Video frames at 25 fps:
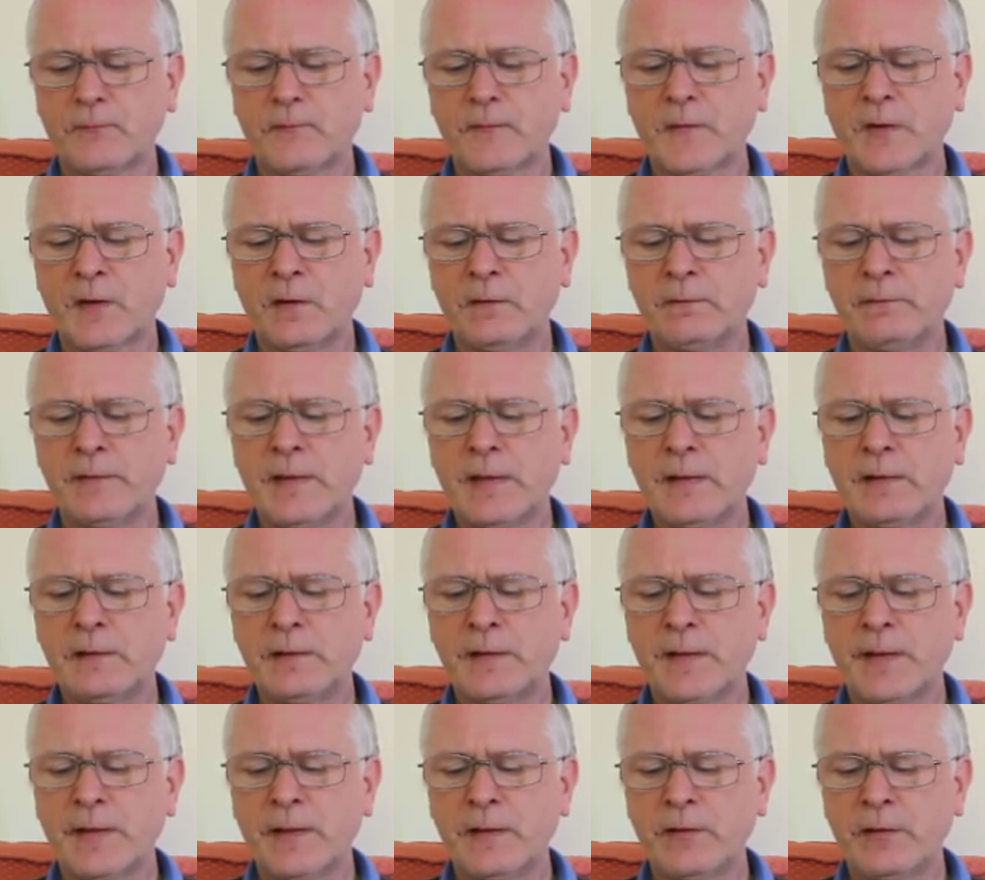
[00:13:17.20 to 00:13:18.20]
a red
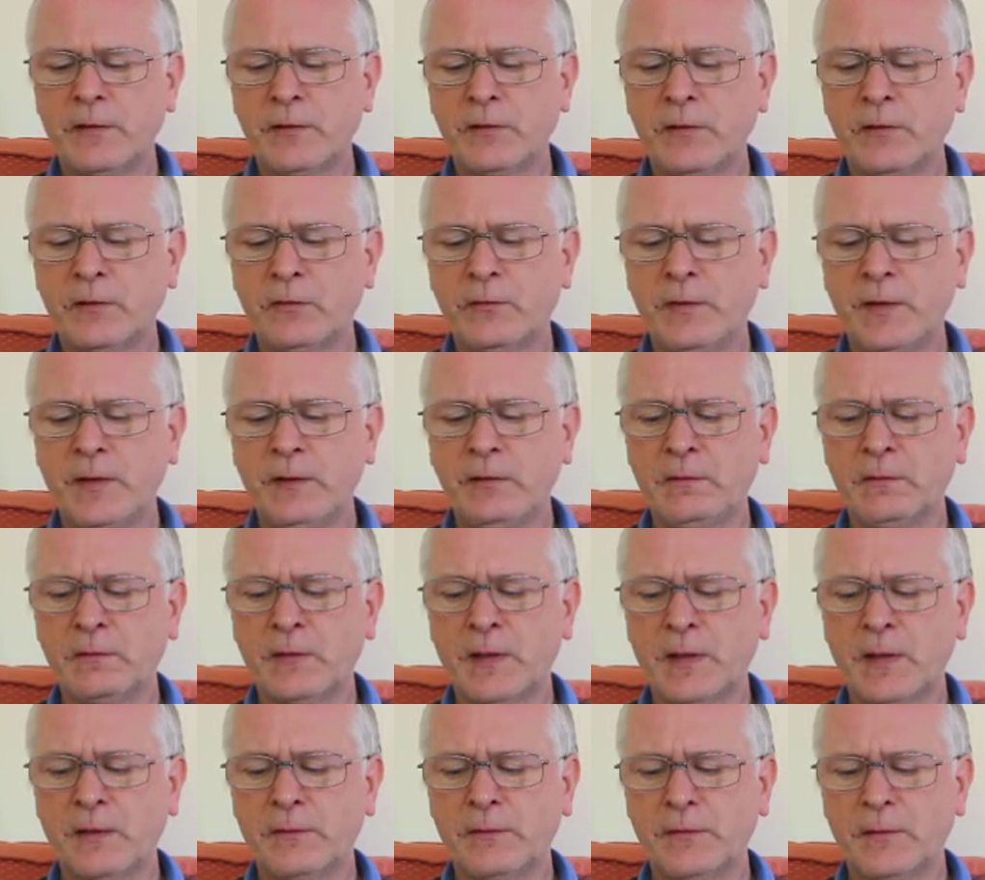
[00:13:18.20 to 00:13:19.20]
lion on a green
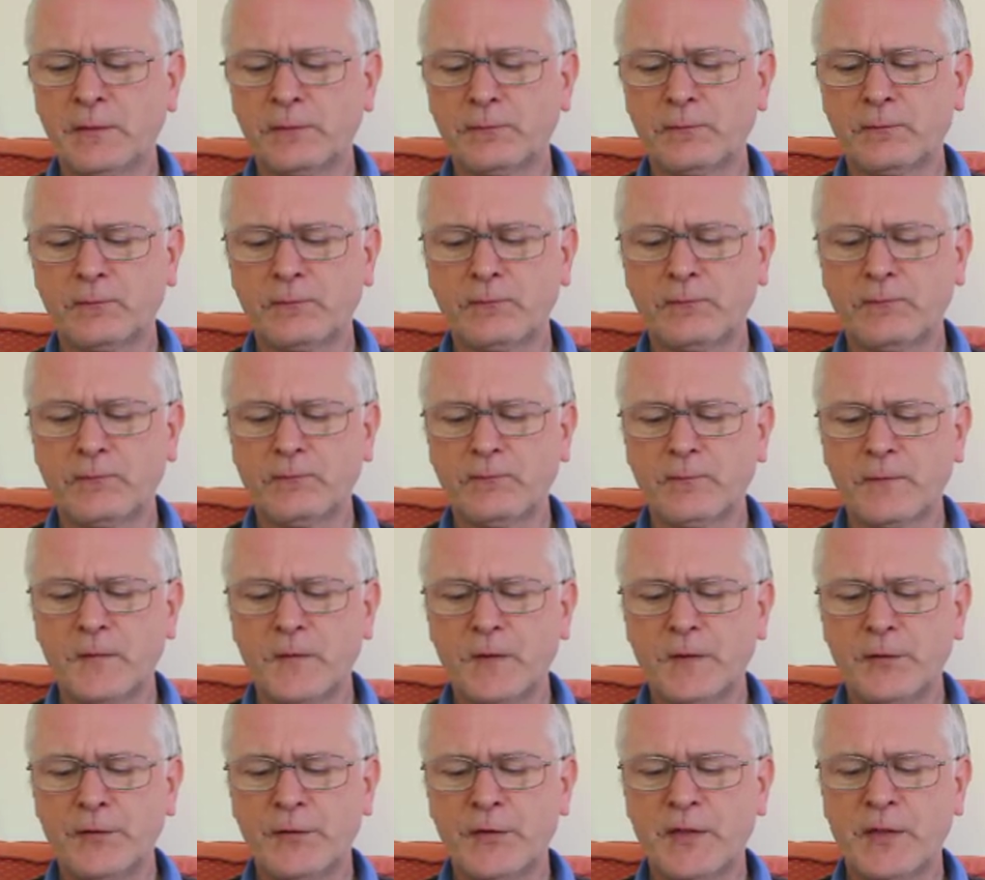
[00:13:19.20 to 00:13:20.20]
ground.
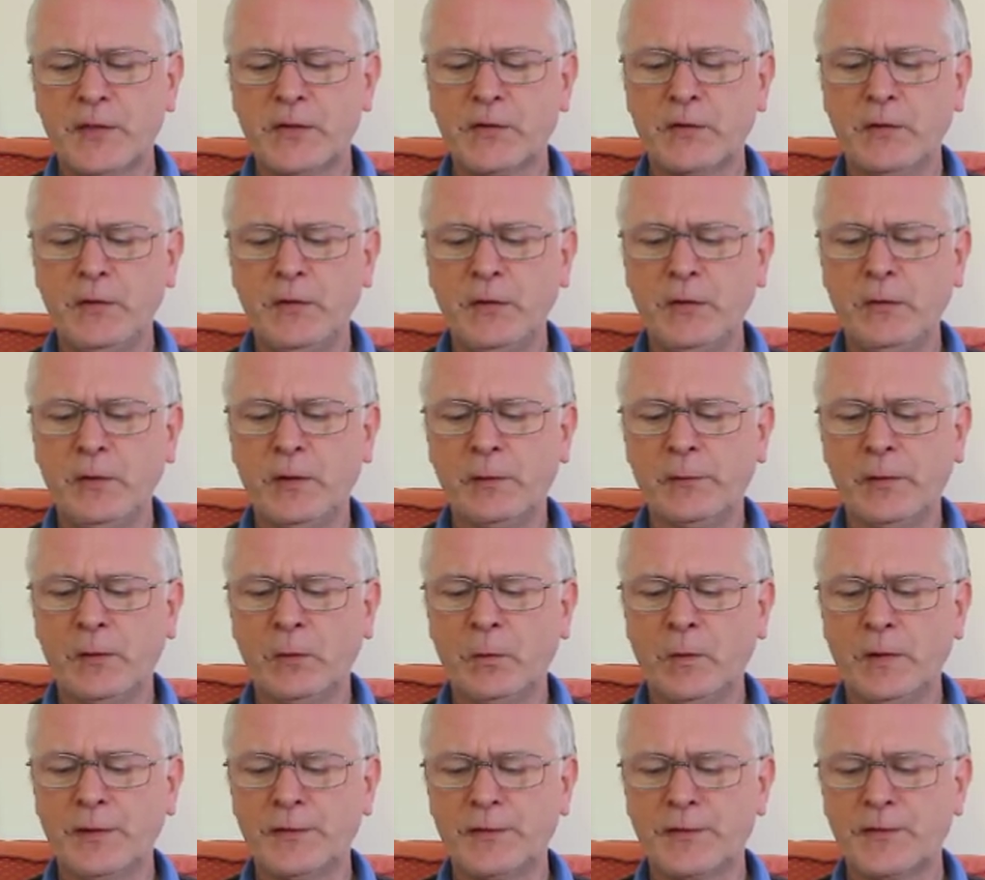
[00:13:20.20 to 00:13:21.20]
Shasta knew him at
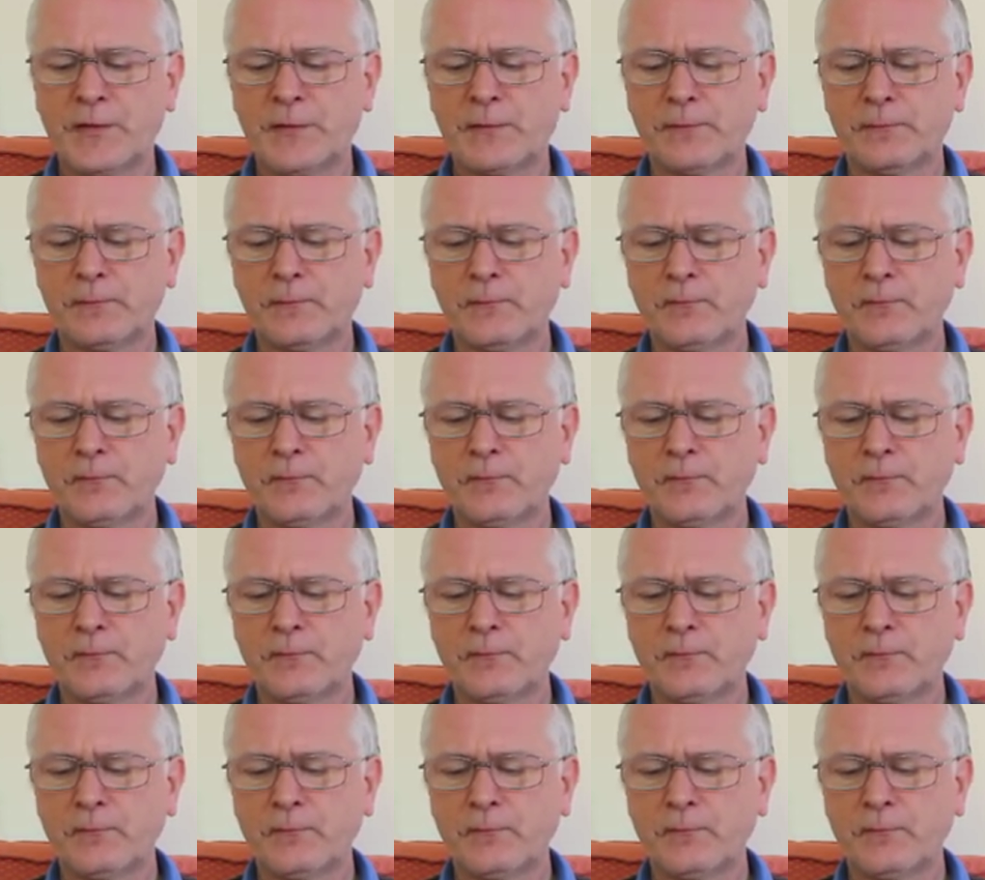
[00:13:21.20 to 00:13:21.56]
once.